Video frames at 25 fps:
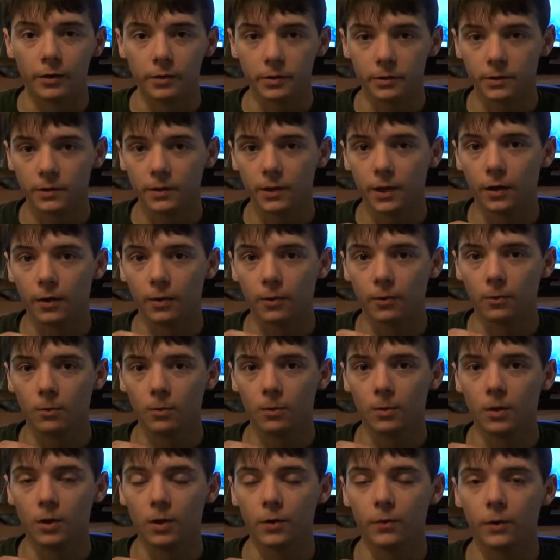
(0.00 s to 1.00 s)

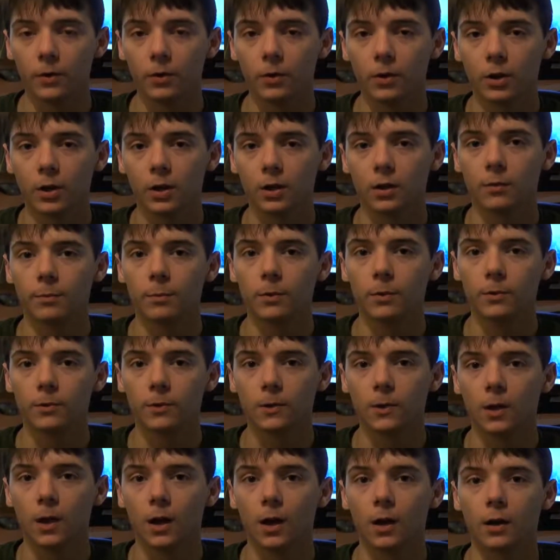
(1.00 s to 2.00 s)
So if you look at the
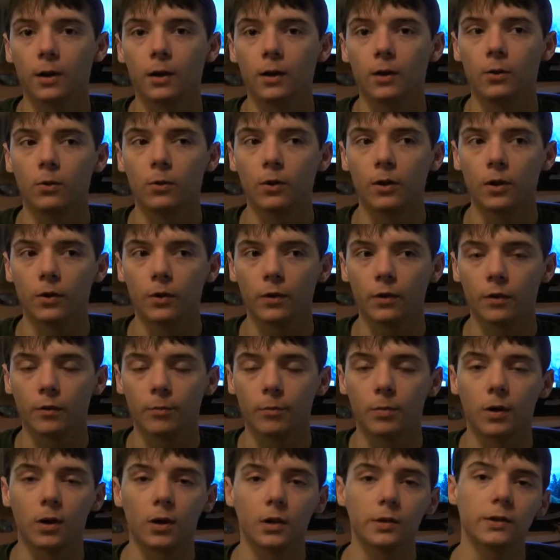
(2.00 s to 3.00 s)
boost clock, you know that the
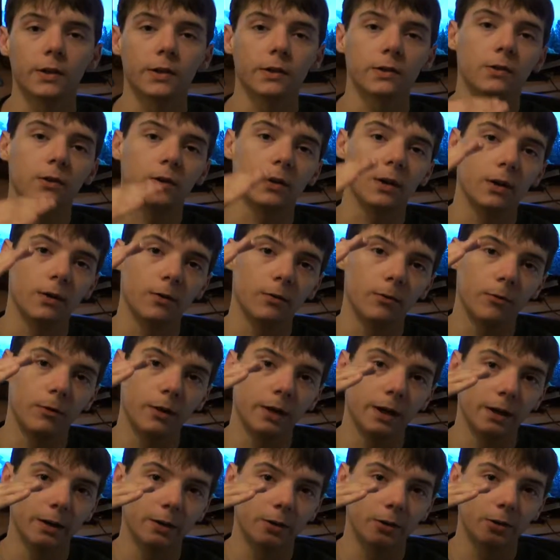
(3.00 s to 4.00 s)
processor can
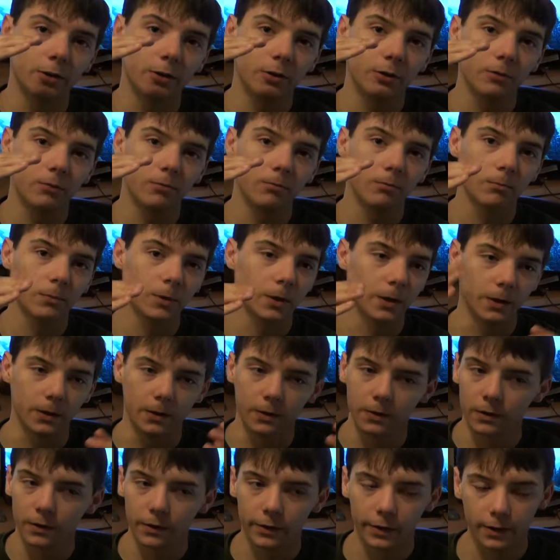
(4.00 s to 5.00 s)
reach,
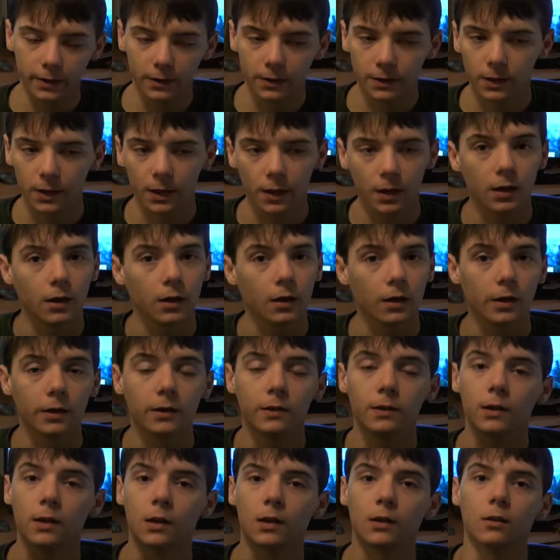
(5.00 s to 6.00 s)
let's say,
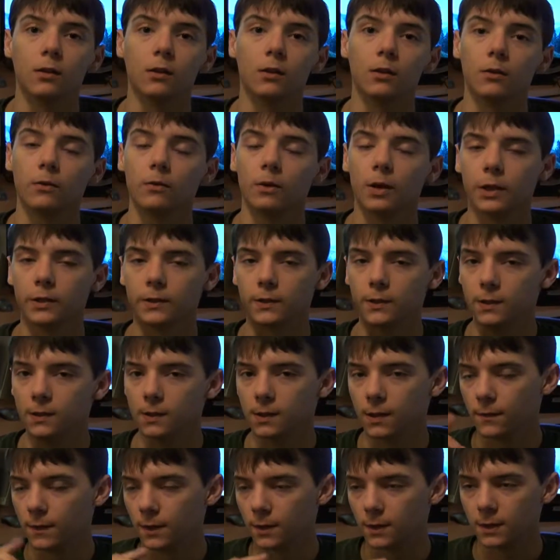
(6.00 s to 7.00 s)
let's take the Ryzen
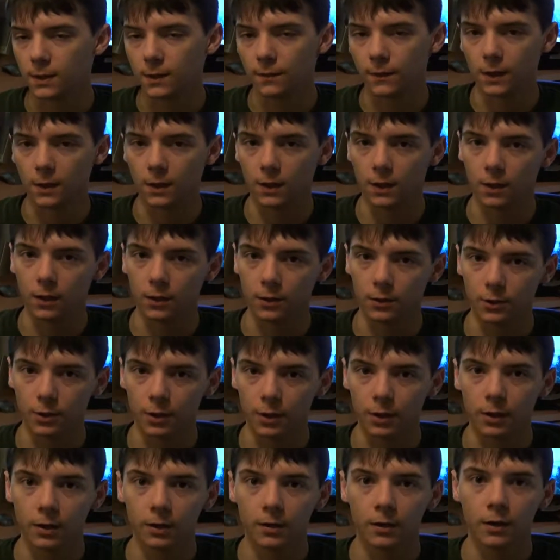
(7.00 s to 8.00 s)
7
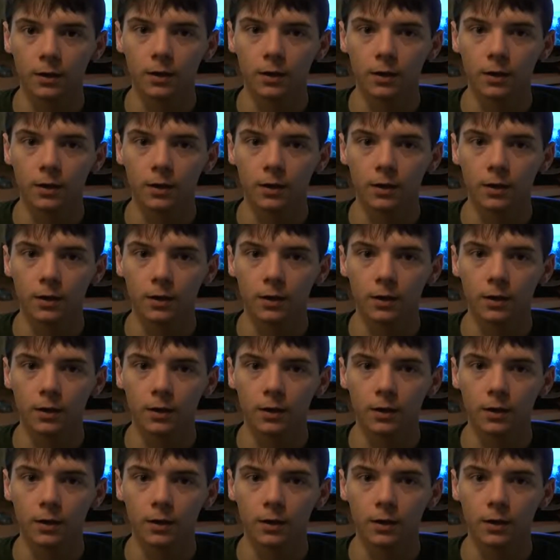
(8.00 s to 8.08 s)
1700.